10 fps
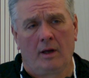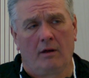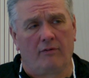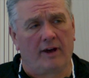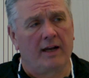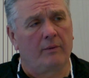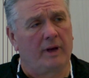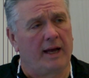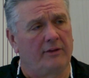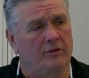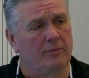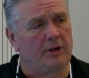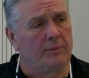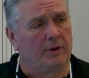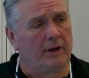And finally, we had some
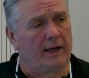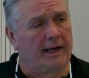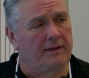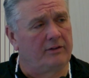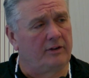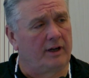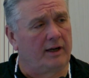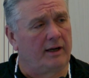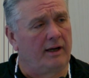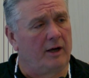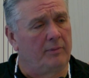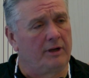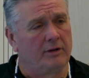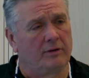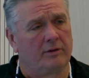people at
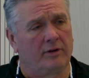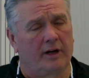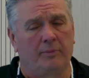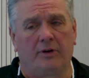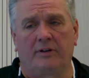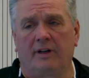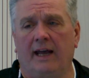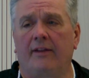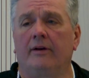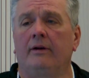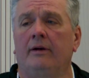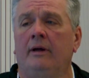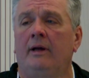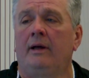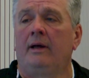helping try to put it together.
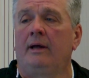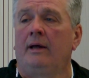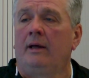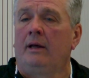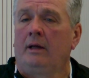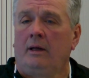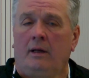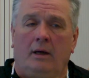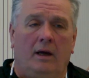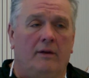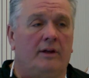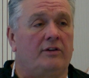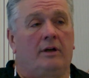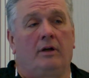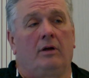And they
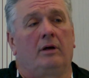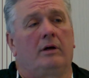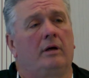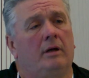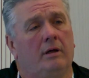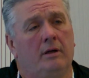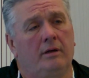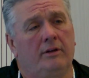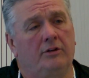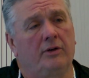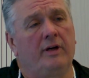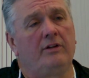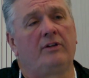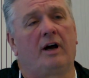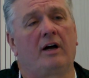said, look, the
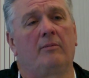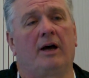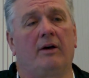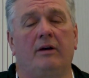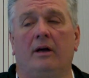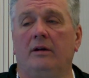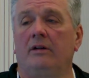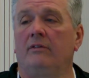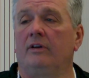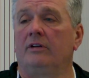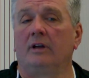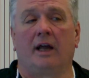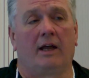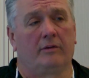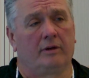treaties talk about hunting, fishing,
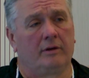gathering.